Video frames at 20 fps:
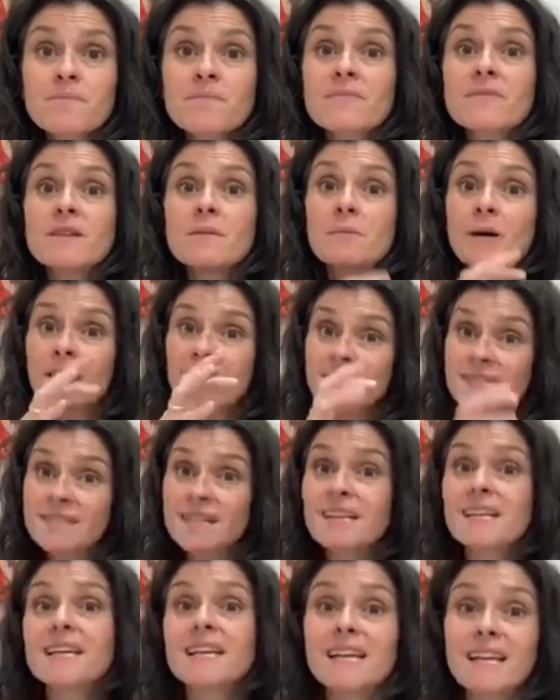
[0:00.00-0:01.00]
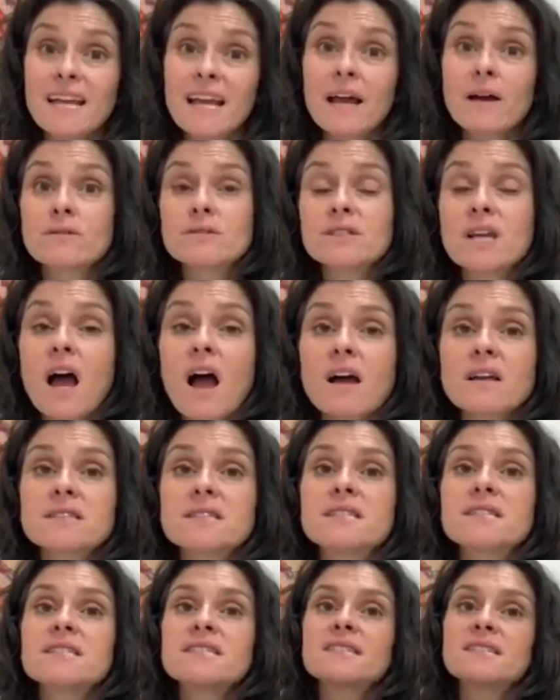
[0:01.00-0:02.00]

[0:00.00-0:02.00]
the body's cleaning out toxins,